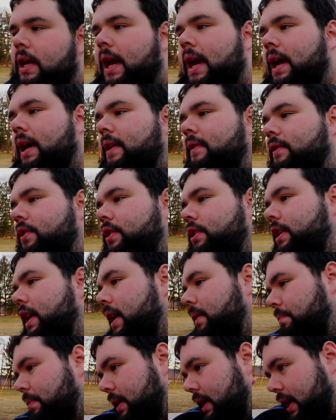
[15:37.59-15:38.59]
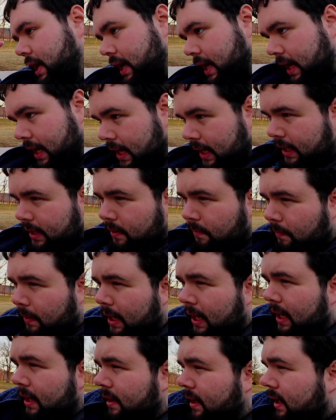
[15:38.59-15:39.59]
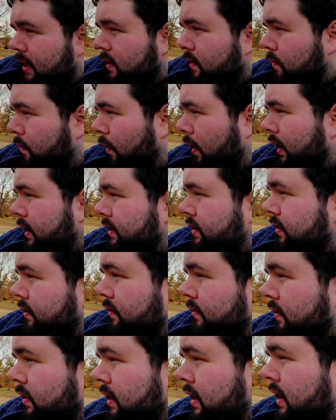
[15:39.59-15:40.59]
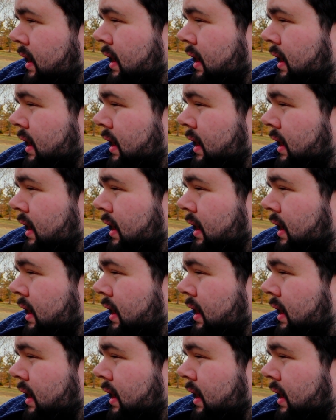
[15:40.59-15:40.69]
and shape it any way that you want to.